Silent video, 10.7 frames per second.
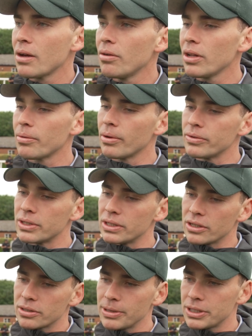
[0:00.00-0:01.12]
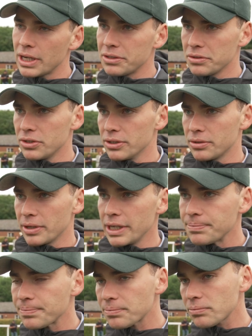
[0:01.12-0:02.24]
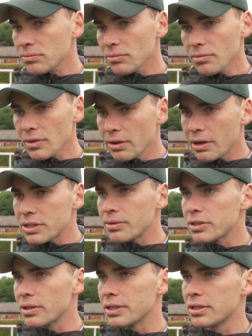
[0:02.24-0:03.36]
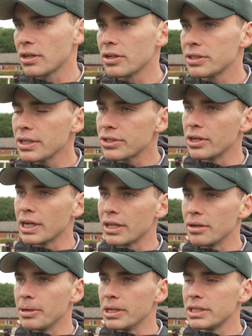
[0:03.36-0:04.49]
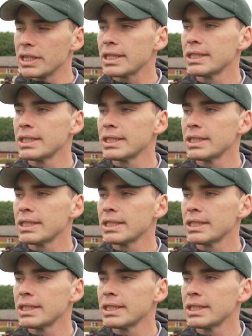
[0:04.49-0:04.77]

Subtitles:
Well, a little bit. Obviously, it's a big change from 2 to 3. He ran some nice races last year, showed he had the ability.